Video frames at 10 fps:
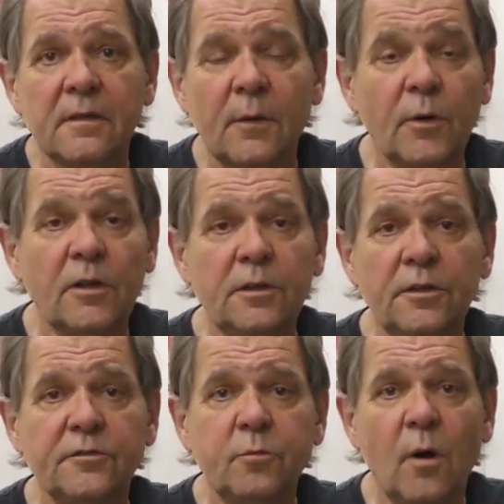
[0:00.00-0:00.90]
And we're
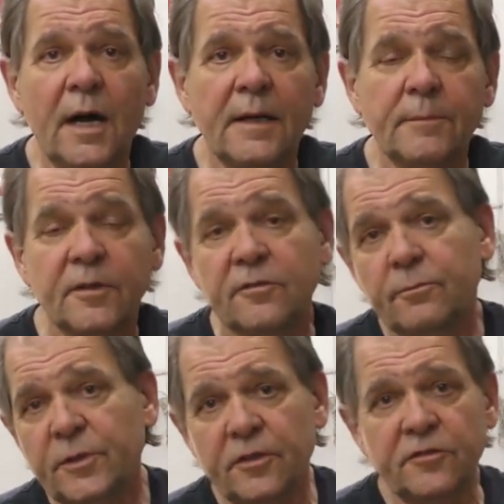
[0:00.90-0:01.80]
clueless. Why? Because
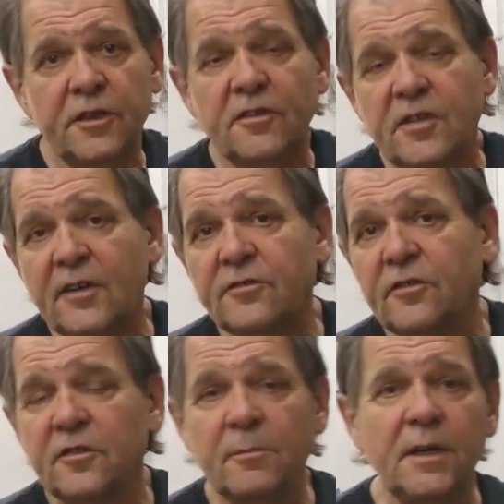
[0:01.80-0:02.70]
we just did a test
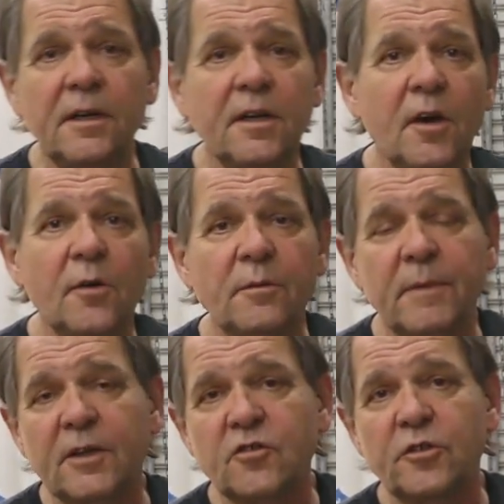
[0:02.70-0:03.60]
just a minute ago to
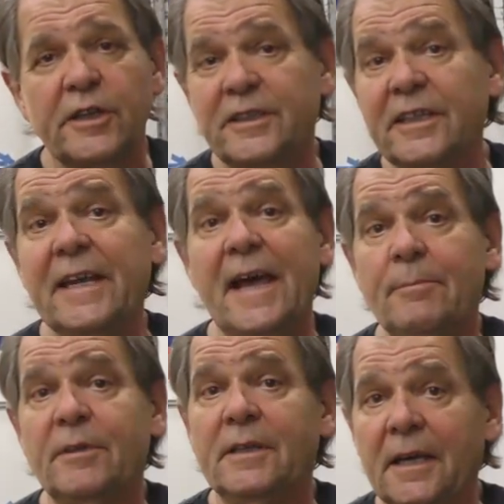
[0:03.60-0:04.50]
make sure it didn't
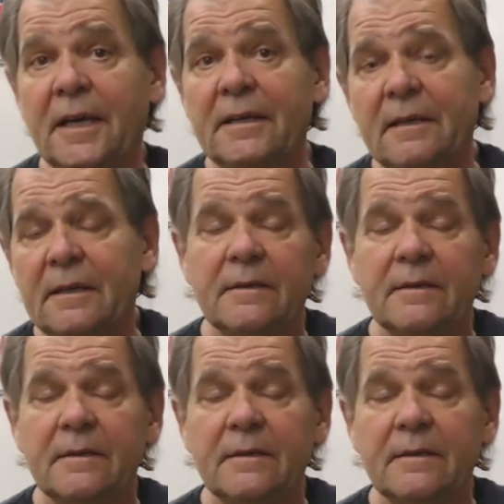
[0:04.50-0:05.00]
happen again.